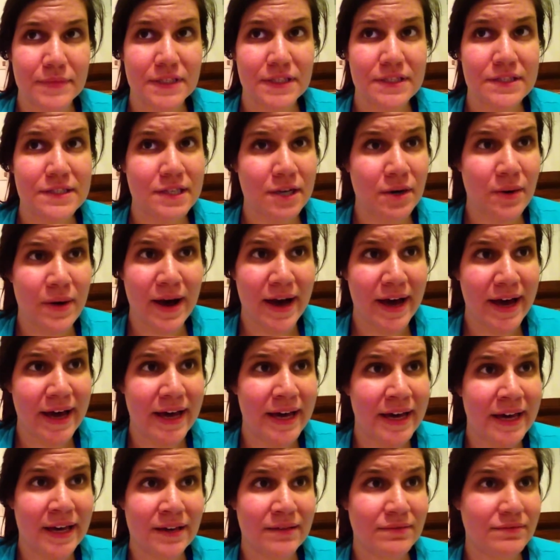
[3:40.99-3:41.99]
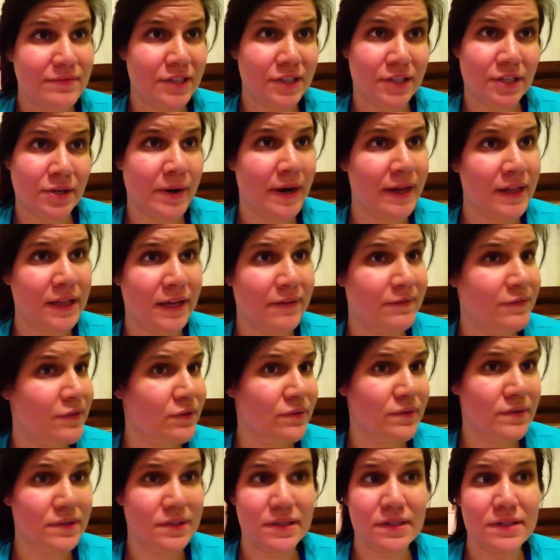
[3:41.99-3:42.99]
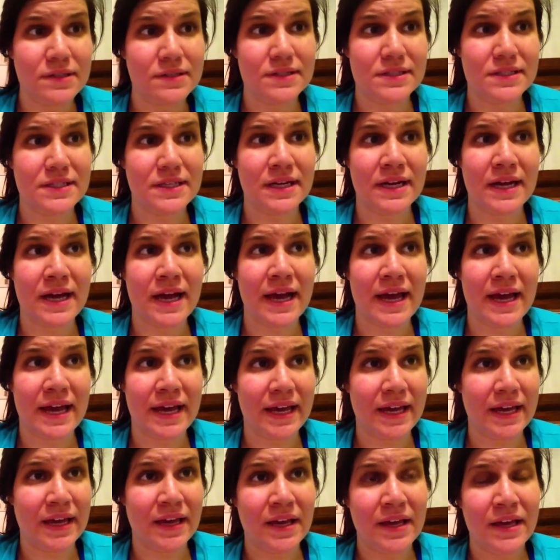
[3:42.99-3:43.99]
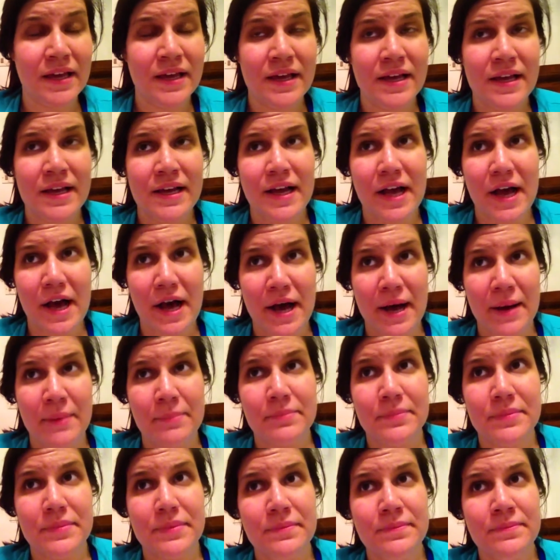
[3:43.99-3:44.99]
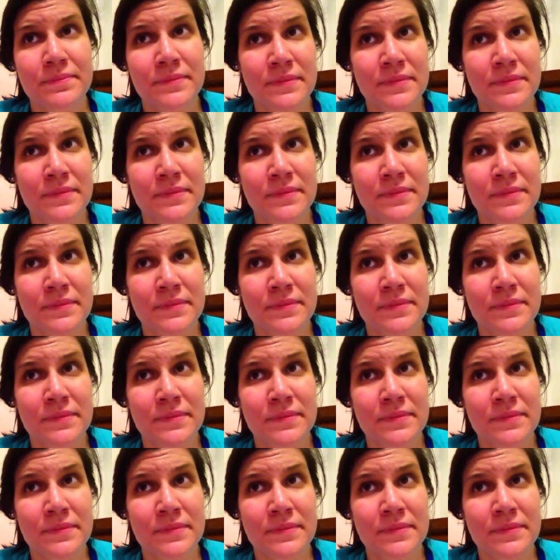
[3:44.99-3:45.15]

So I love the results, and I, gained